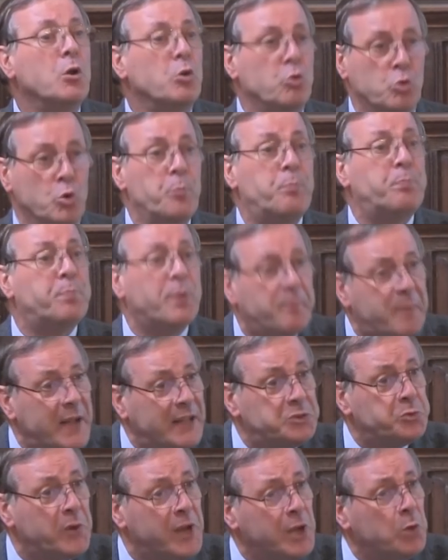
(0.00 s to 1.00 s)
group
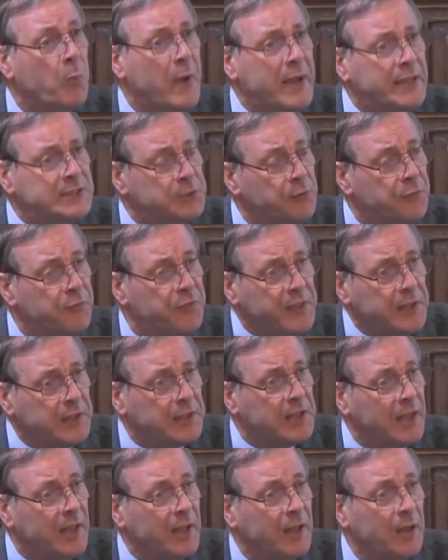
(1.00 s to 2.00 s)
perpetuated ways of
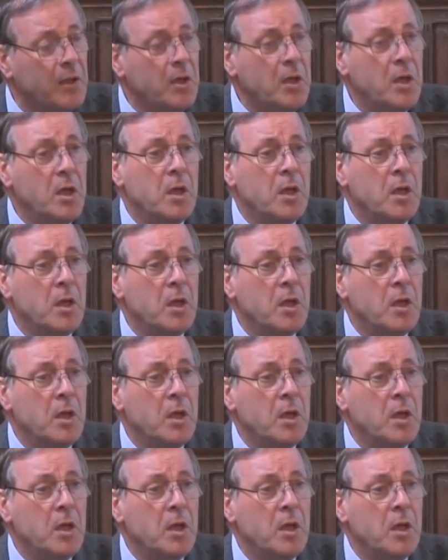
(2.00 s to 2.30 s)
thinking.